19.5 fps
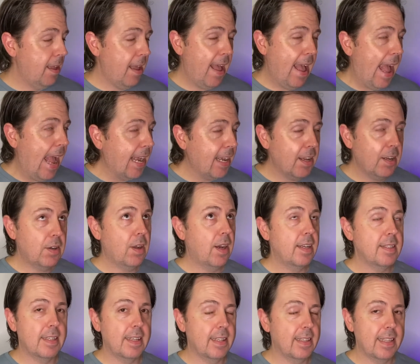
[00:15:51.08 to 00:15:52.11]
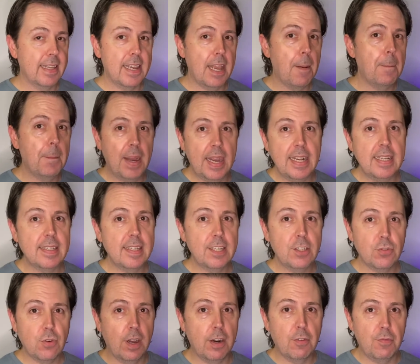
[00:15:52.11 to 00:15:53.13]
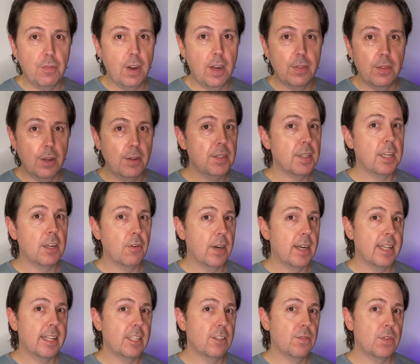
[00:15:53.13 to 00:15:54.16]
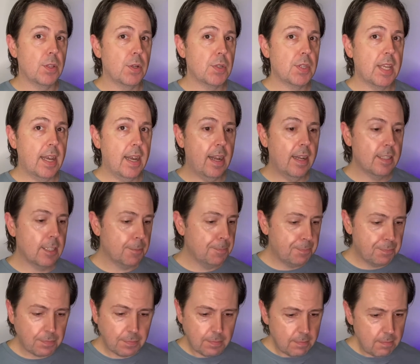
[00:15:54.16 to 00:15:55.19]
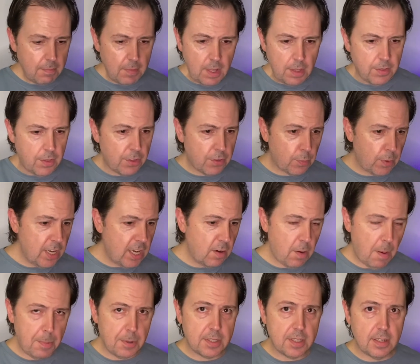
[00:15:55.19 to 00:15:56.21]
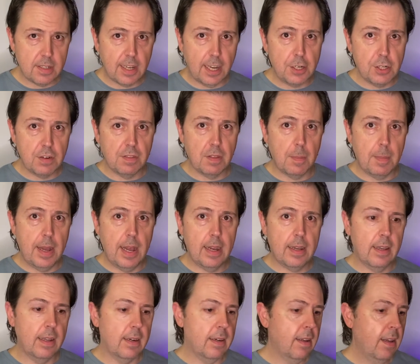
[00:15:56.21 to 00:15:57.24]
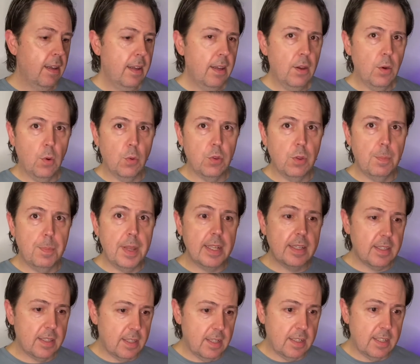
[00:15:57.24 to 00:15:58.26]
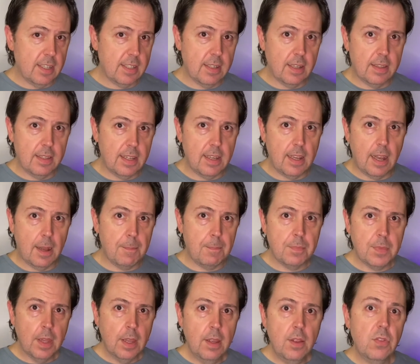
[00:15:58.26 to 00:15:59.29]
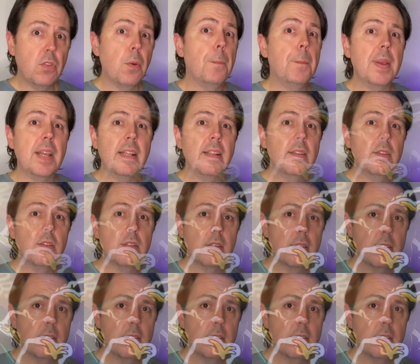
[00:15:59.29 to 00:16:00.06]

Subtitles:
agonizingly amazing trying to find those ingredients for those cards. The 3D representation of the market, all the bits, the bins,